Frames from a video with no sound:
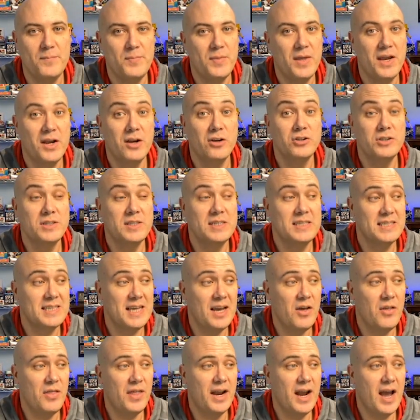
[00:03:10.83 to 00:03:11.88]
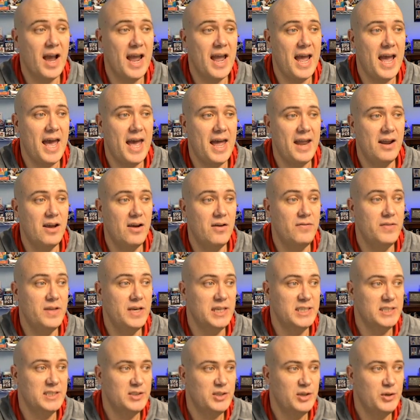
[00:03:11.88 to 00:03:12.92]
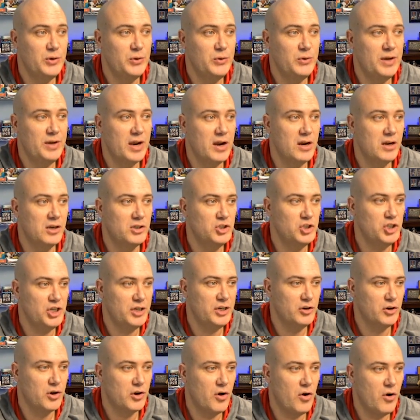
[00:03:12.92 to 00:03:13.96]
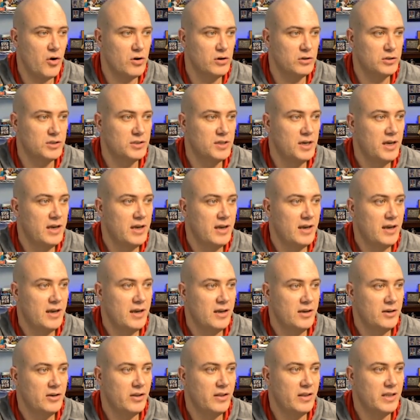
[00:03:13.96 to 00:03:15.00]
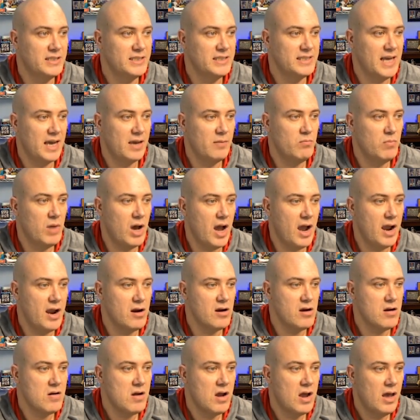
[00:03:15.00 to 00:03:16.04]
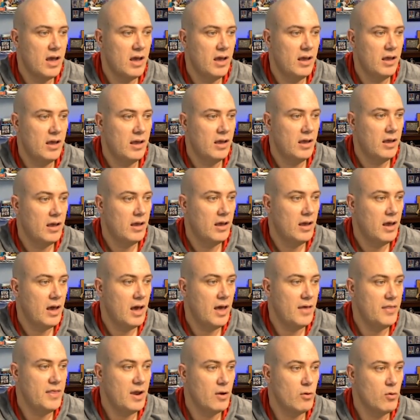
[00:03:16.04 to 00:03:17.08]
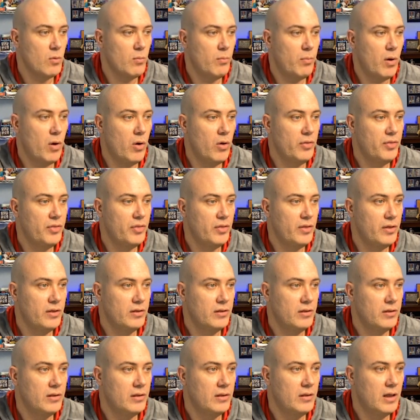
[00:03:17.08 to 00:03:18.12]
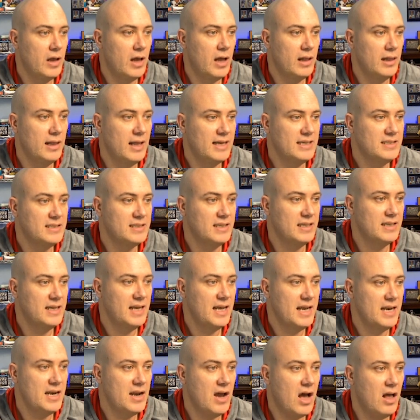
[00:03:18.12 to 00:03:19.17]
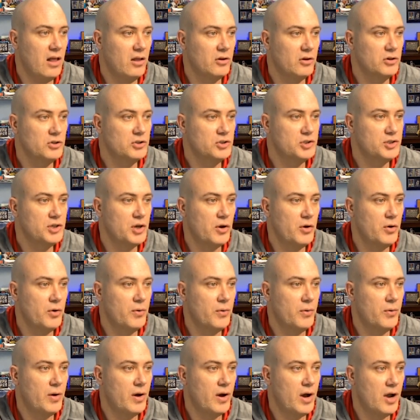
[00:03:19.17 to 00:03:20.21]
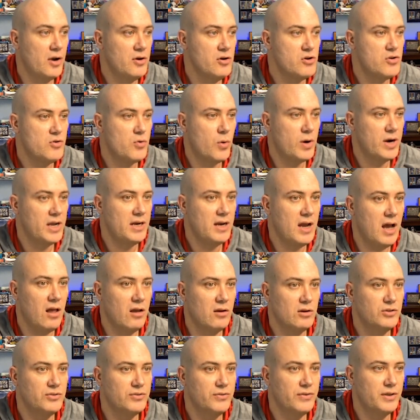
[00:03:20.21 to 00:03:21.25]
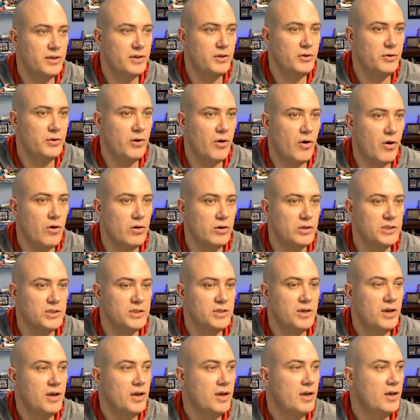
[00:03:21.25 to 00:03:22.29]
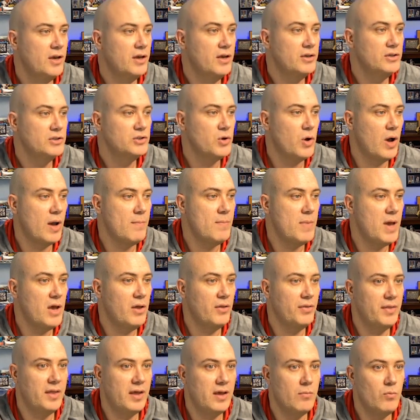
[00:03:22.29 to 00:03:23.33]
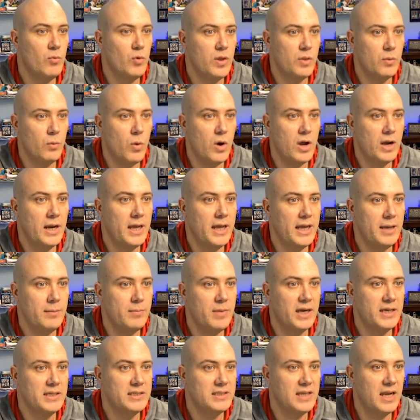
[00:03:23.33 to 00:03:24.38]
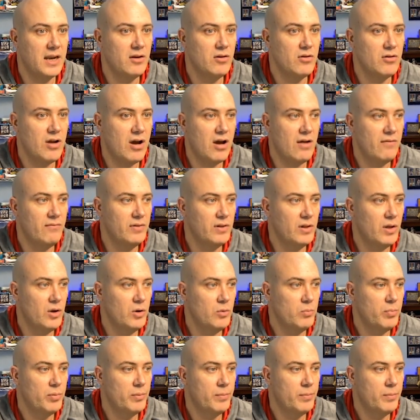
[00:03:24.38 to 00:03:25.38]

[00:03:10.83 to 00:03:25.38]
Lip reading: here's a sale that I had of these two Derek Jeter cards to the same buyer. They were both less than $10, so under $20 for the two cards. So I mailed them with one eBay standard envelope.